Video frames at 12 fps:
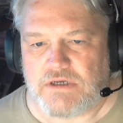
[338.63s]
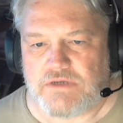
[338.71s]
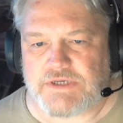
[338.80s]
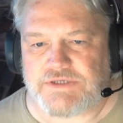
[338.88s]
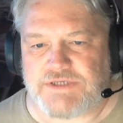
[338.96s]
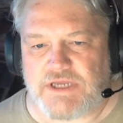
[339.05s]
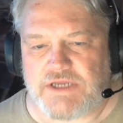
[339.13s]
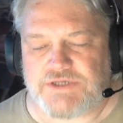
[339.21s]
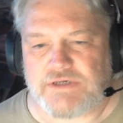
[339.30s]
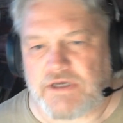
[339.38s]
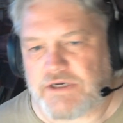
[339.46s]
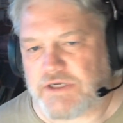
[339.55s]
that takes an
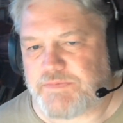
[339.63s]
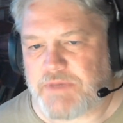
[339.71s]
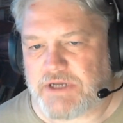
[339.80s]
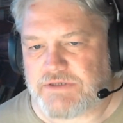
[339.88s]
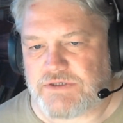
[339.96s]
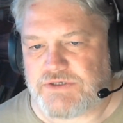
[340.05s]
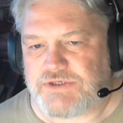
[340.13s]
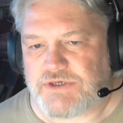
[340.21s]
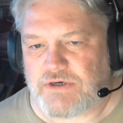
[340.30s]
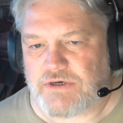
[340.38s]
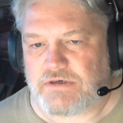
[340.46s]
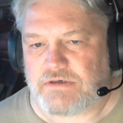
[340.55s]
unexpected
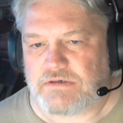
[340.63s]
turn.